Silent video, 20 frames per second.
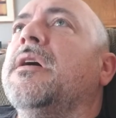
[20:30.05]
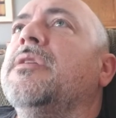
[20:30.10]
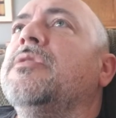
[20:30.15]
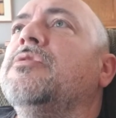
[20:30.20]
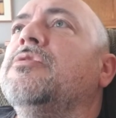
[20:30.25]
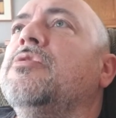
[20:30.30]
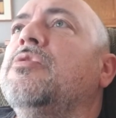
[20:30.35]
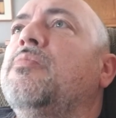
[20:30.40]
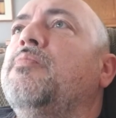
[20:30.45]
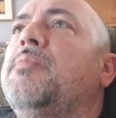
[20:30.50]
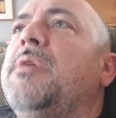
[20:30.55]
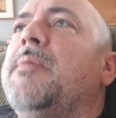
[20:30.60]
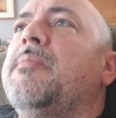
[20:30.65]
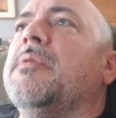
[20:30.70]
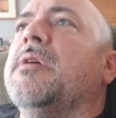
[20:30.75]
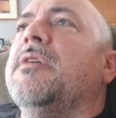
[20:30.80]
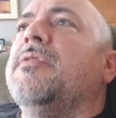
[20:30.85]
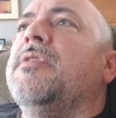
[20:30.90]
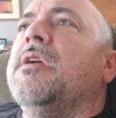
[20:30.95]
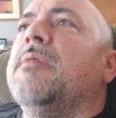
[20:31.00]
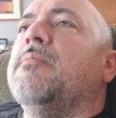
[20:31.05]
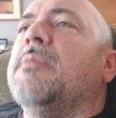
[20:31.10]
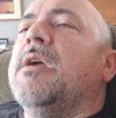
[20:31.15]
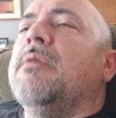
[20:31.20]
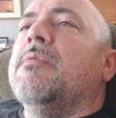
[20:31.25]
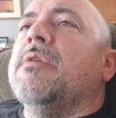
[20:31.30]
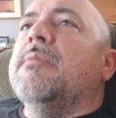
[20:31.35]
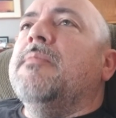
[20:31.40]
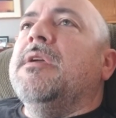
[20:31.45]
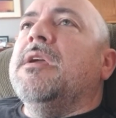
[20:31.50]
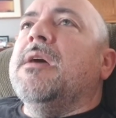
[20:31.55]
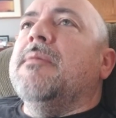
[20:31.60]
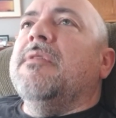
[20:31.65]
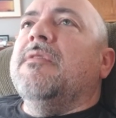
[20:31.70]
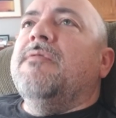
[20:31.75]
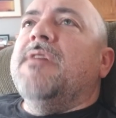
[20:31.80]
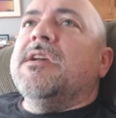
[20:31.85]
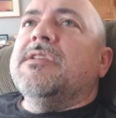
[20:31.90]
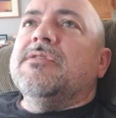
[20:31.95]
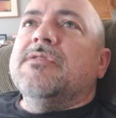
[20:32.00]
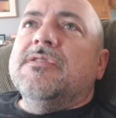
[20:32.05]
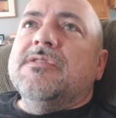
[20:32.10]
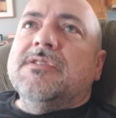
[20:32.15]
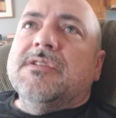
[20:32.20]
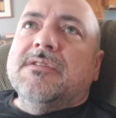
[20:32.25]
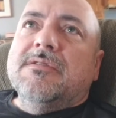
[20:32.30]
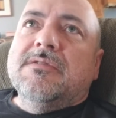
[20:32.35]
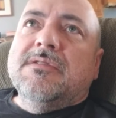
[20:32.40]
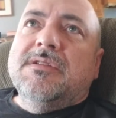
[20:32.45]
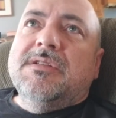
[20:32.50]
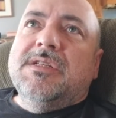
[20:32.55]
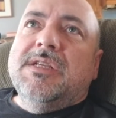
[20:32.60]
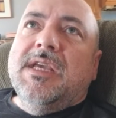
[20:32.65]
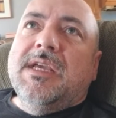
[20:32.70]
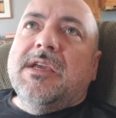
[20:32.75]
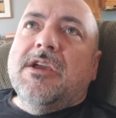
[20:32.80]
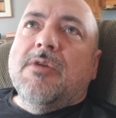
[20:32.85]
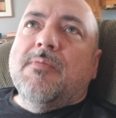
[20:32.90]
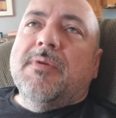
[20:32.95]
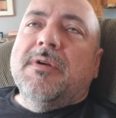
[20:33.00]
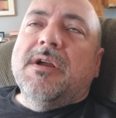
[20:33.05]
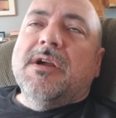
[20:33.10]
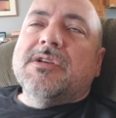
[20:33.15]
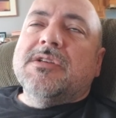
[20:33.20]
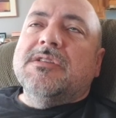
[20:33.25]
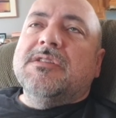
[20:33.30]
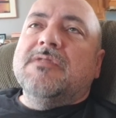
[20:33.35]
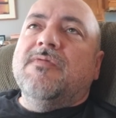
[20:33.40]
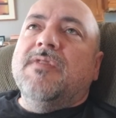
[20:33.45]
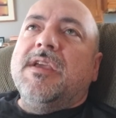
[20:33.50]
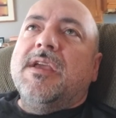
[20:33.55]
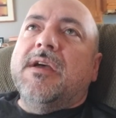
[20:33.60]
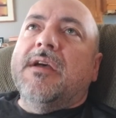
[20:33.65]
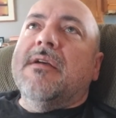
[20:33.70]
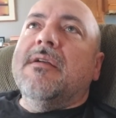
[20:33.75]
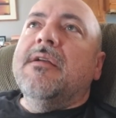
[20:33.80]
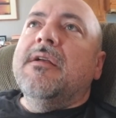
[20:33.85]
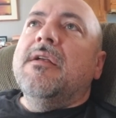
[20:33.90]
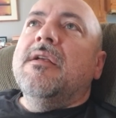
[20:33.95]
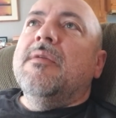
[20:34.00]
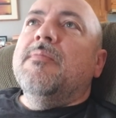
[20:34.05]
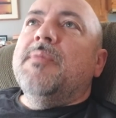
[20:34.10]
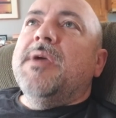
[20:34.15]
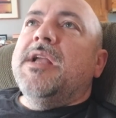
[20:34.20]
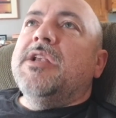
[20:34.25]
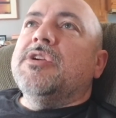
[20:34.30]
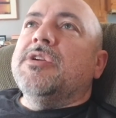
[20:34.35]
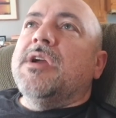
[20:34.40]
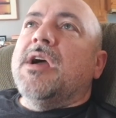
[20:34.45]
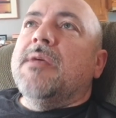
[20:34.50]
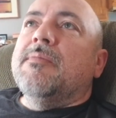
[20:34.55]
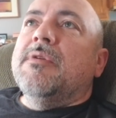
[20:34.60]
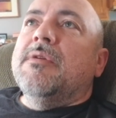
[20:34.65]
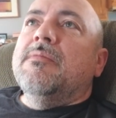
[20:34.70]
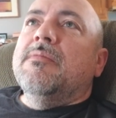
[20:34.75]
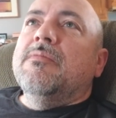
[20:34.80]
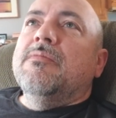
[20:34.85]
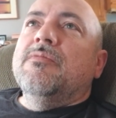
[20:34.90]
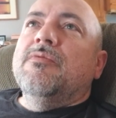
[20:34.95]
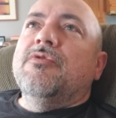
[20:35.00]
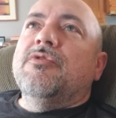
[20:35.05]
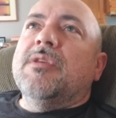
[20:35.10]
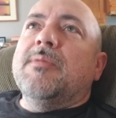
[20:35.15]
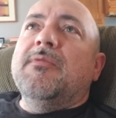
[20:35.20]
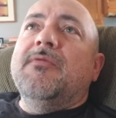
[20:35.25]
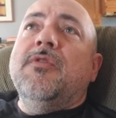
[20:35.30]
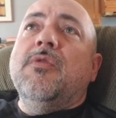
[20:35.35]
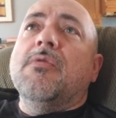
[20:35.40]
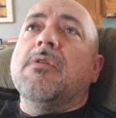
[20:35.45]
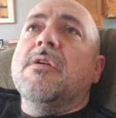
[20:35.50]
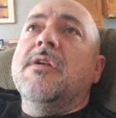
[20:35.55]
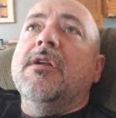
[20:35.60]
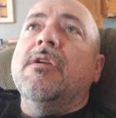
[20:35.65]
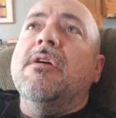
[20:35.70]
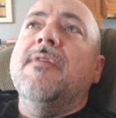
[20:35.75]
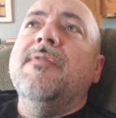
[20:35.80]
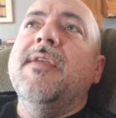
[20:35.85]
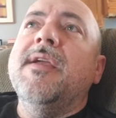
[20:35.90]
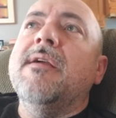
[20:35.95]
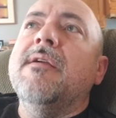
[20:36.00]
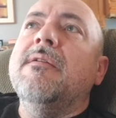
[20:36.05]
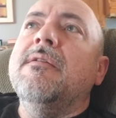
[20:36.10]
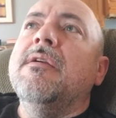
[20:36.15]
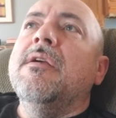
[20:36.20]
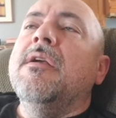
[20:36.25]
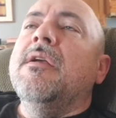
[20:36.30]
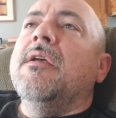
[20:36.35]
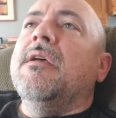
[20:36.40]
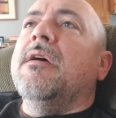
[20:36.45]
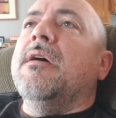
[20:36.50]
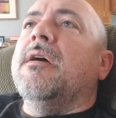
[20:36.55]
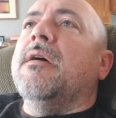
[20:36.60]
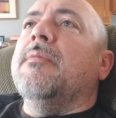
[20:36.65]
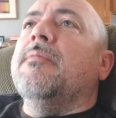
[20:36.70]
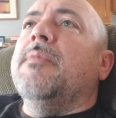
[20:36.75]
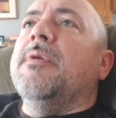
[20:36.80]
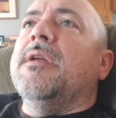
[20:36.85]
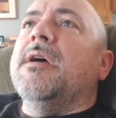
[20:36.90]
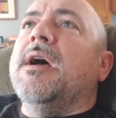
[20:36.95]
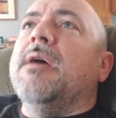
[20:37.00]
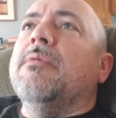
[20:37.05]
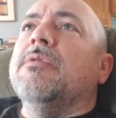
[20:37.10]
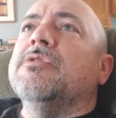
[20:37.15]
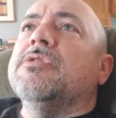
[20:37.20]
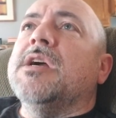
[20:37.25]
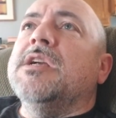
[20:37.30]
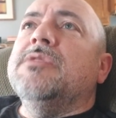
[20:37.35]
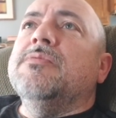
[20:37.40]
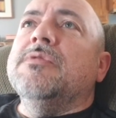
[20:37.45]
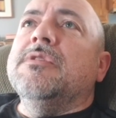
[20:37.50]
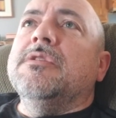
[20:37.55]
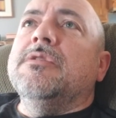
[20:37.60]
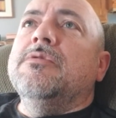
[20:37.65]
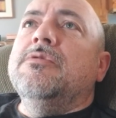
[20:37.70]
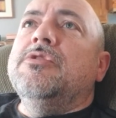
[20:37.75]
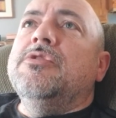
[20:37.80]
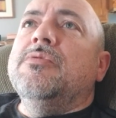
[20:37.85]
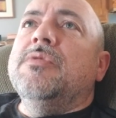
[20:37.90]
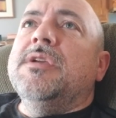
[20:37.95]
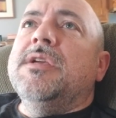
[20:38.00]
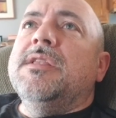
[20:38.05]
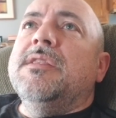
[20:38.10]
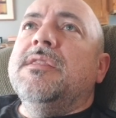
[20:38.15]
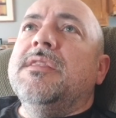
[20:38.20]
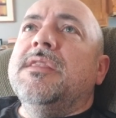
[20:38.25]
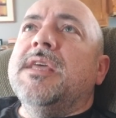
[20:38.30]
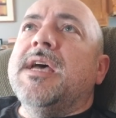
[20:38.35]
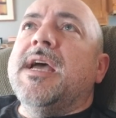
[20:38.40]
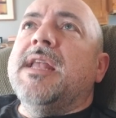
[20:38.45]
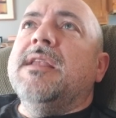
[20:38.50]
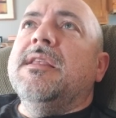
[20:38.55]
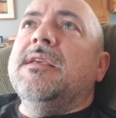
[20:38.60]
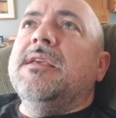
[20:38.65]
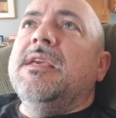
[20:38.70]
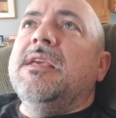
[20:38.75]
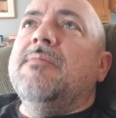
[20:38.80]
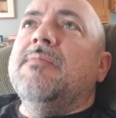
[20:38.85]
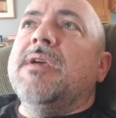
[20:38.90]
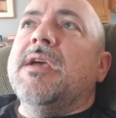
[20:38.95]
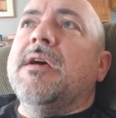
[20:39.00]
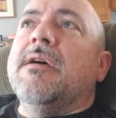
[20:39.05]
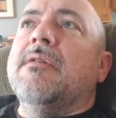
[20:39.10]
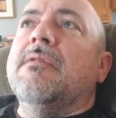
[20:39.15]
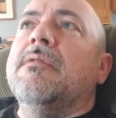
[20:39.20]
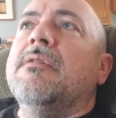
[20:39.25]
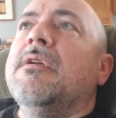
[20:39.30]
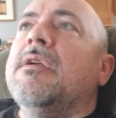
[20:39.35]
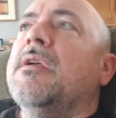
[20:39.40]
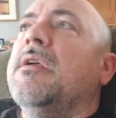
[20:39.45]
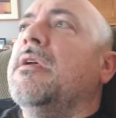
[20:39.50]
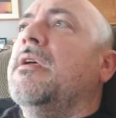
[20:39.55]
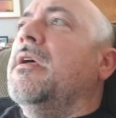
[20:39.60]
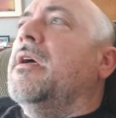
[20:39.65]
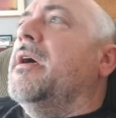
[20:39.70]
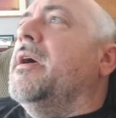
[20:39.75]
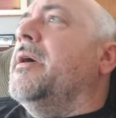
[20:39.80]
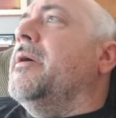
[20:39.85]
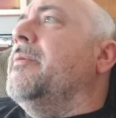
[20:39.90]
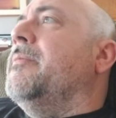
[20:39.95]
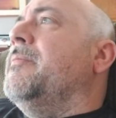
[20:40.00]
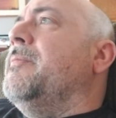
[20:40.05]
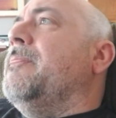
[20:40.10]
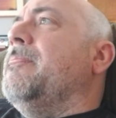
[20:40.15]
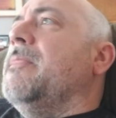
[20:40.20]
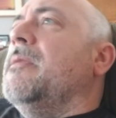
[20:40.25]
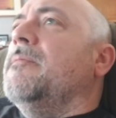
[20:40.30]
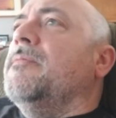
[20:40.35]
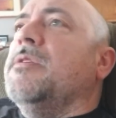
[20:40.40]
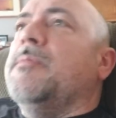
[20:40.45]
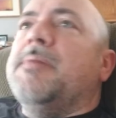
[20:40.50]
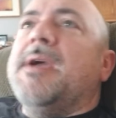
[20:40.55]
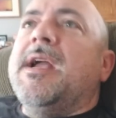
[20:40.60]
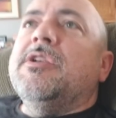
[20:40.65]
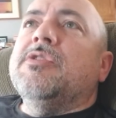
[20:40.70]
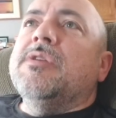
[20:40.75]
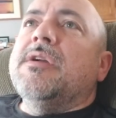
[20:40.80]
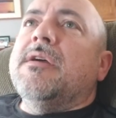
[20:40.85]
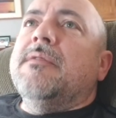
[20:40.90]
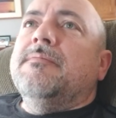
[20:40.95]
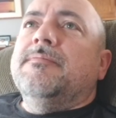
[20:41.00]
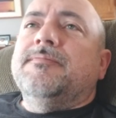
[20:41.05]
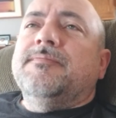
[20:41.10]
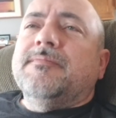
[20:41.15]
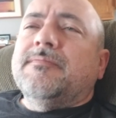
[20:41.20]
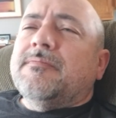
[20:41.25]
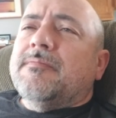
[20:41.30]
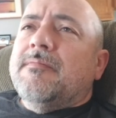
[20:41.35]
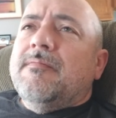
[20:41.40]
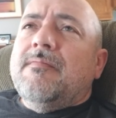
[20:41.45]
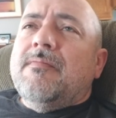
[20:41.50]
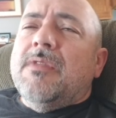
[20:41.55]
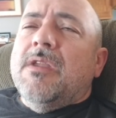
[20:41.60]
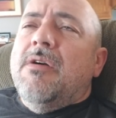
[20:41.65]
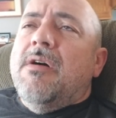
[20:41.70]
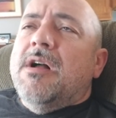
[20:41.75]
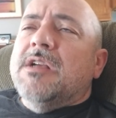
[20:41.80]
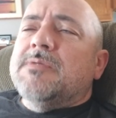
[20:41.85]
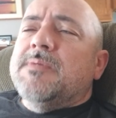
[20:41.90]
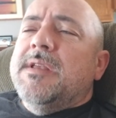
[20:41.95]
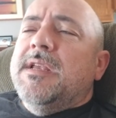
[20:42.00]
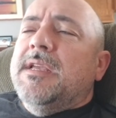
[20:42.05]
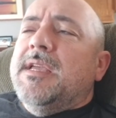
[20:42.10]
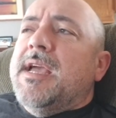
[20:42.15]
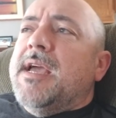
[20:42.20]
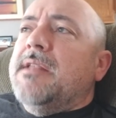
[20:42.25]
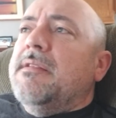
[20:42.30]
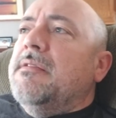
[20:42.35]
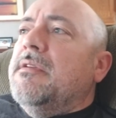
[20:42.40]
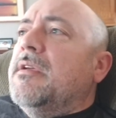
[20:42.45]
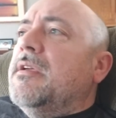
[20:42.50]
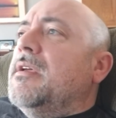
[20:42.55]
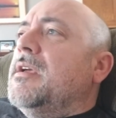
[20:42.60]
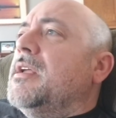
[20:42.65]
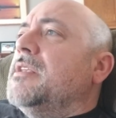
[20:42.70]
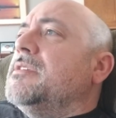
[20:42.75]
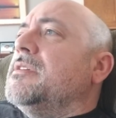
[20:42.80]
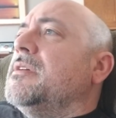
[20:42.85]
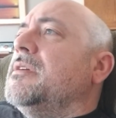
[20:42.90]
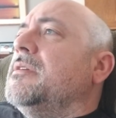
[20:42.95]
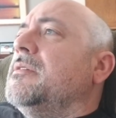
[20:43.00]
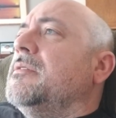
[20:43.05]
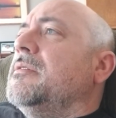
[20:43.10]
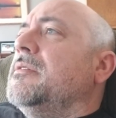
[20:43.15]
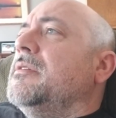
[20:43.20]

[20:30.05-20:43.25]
to people I think might want to become investors in TKO Productions via Patreon. But some of you are already on there, but I will try to include you in that email. The Patreon, I'll explain again. It's like